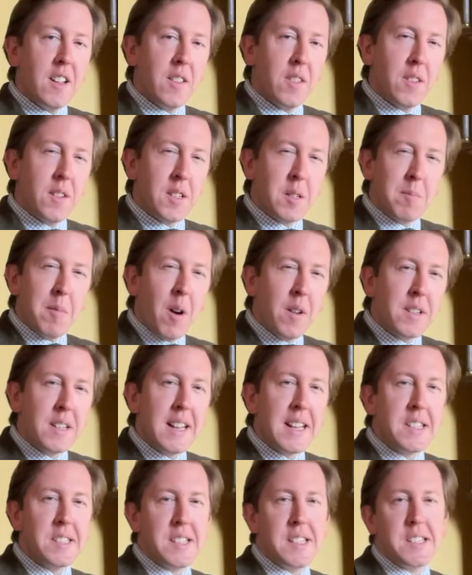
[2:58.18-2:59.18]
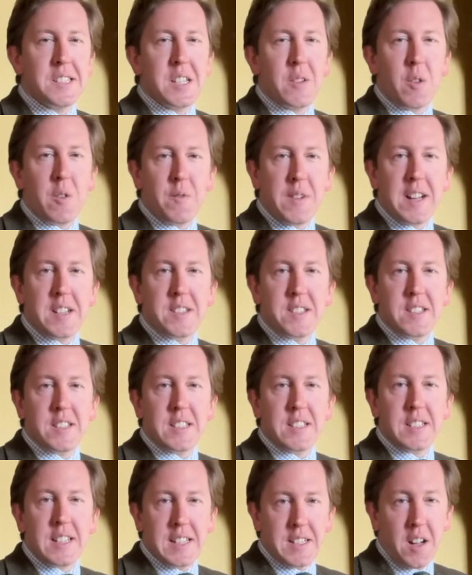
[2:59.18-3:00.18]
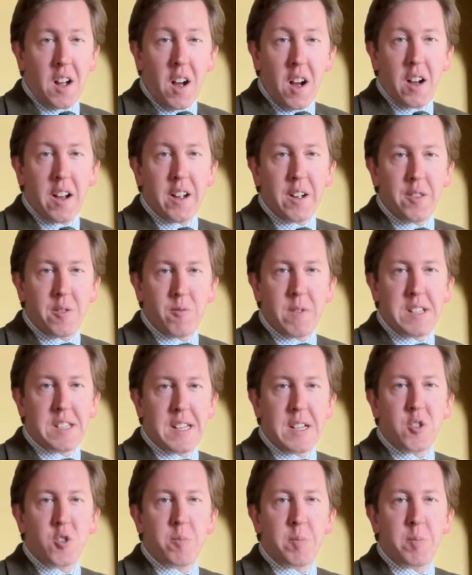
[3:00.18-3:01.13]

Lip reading: The demand elasticity of investors is higher than residential